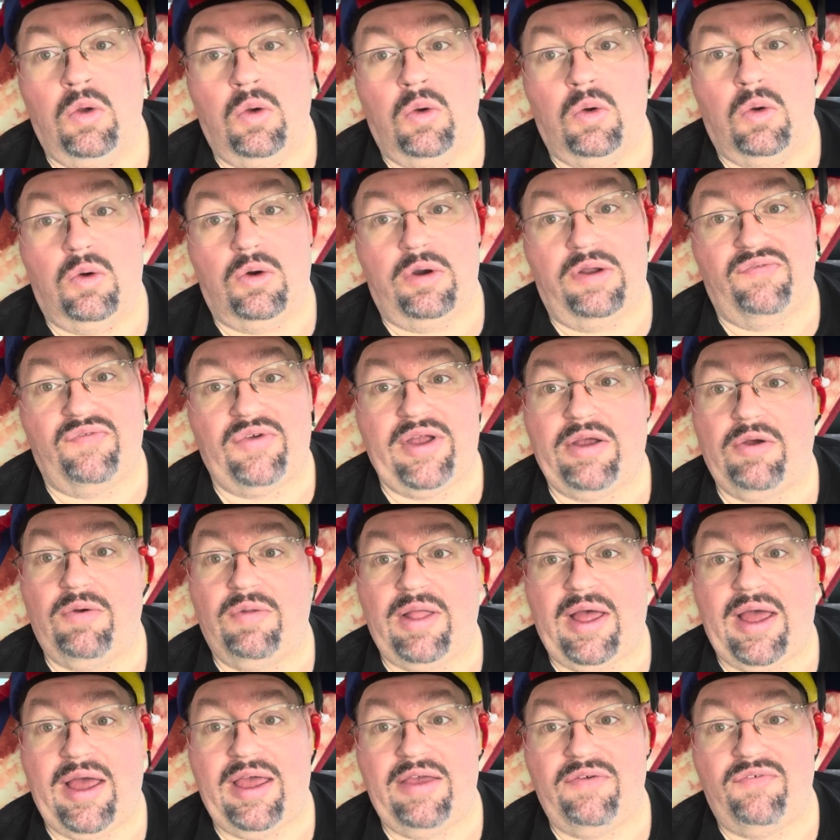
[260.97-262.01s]
Or if I go
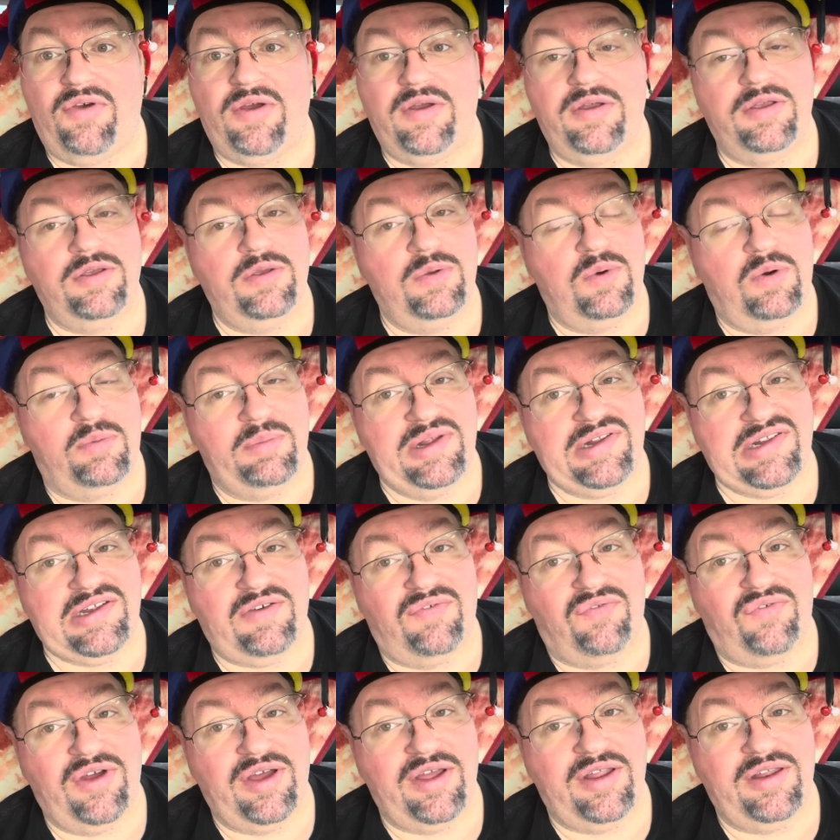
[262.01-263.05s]
live, you won't miss the
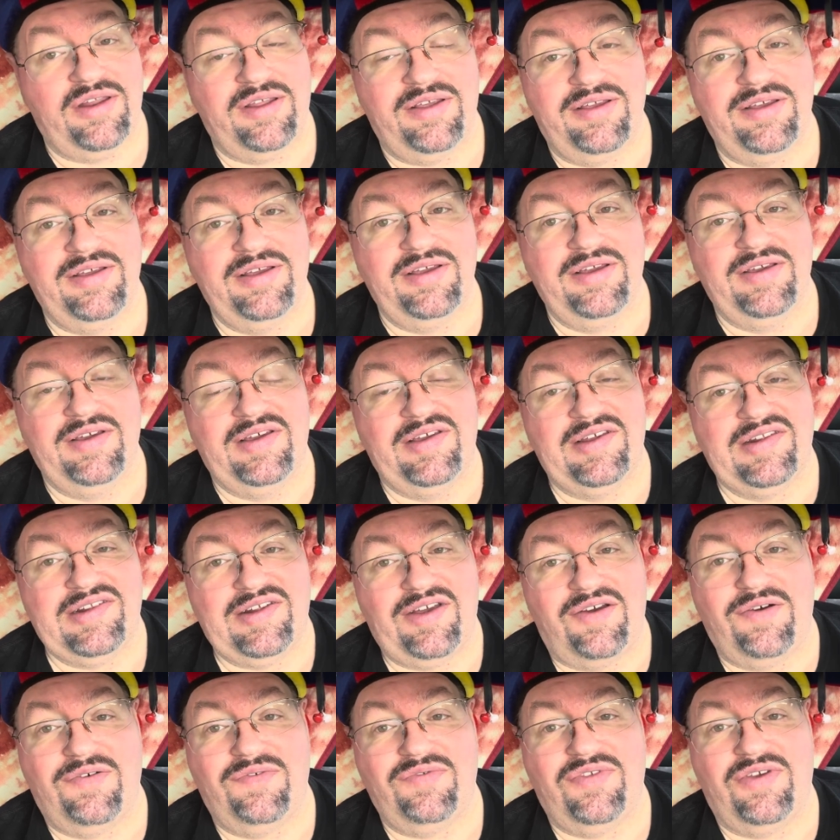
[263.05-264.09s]
fun.
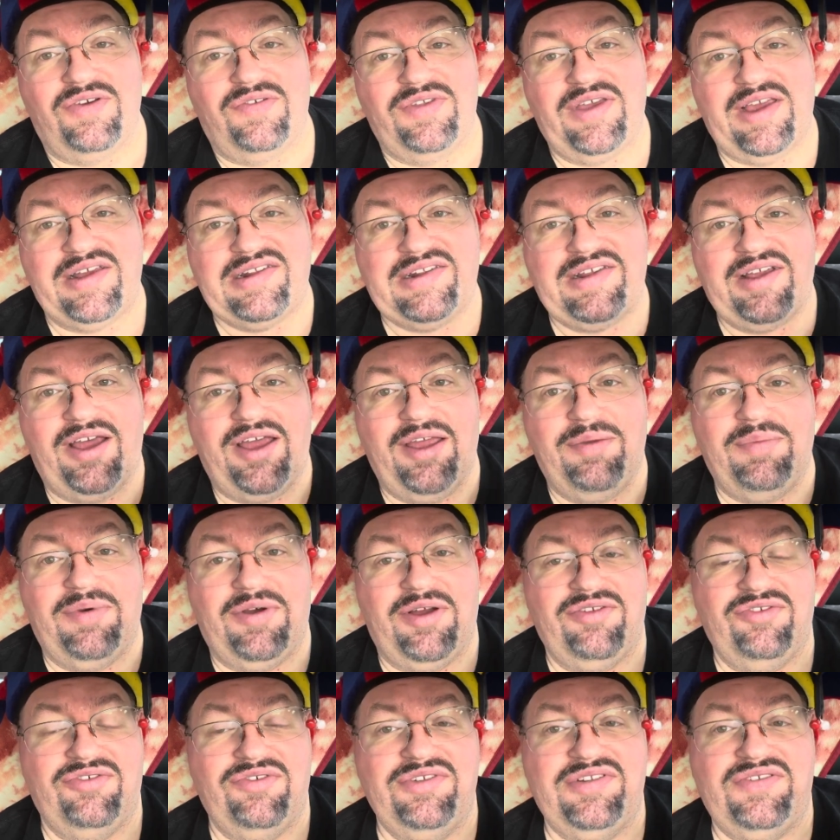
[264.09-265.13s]
So, till next time
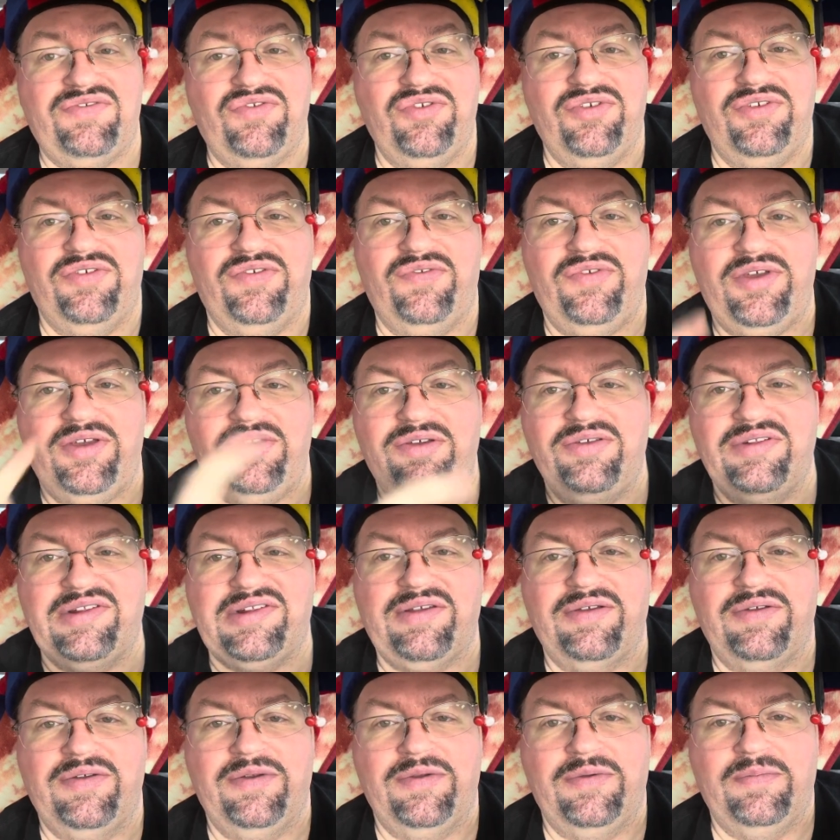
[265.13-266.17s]
on Drew's Food Reviews,
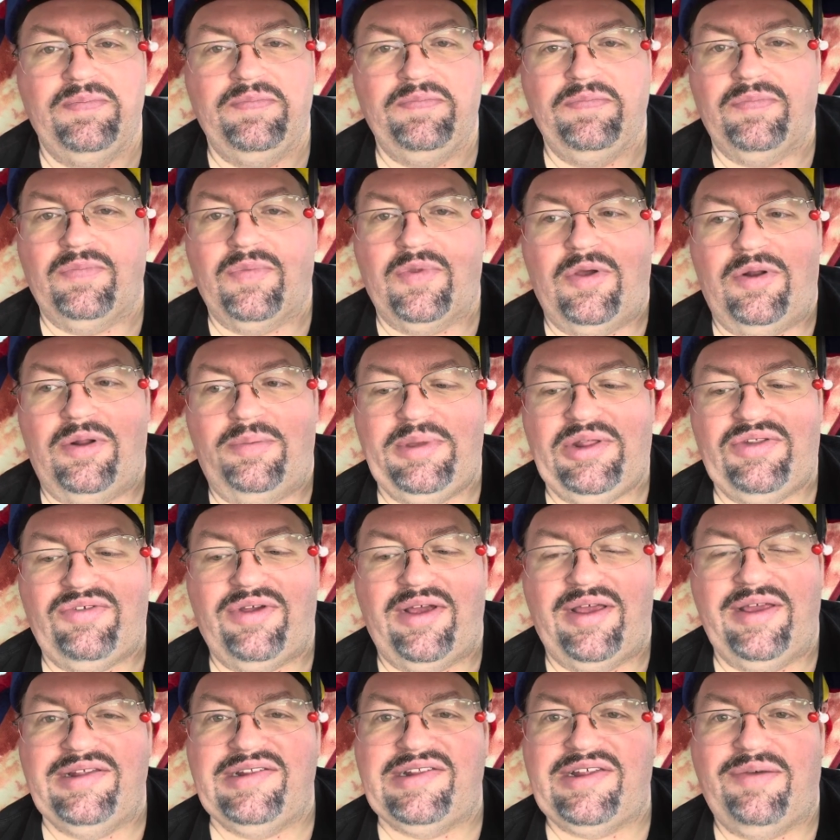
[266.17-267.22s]
and I'll be
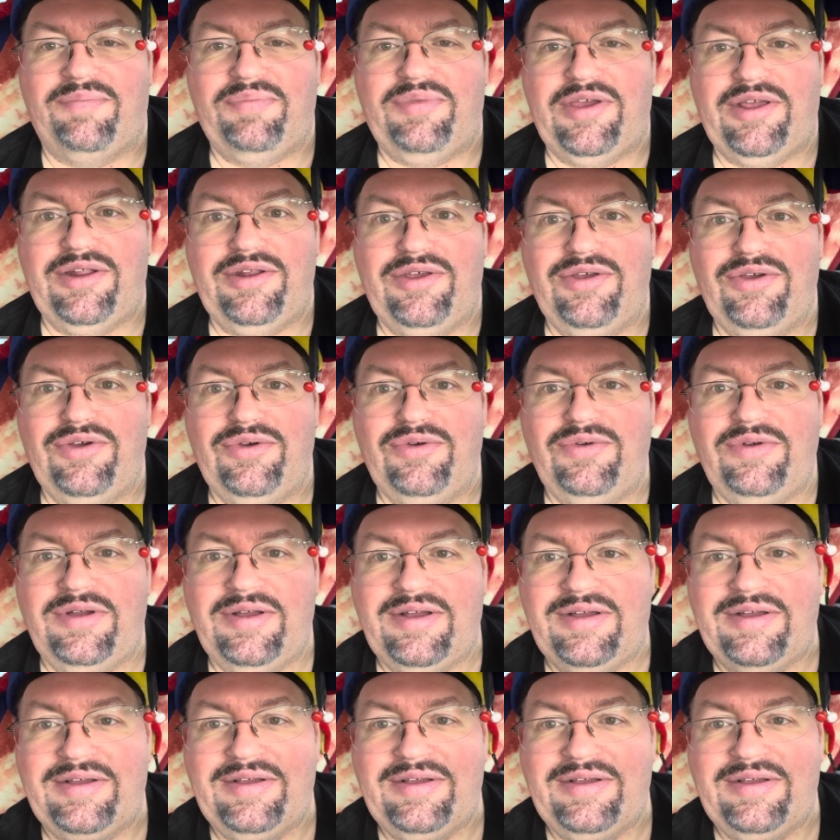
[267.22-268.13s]
trying something new.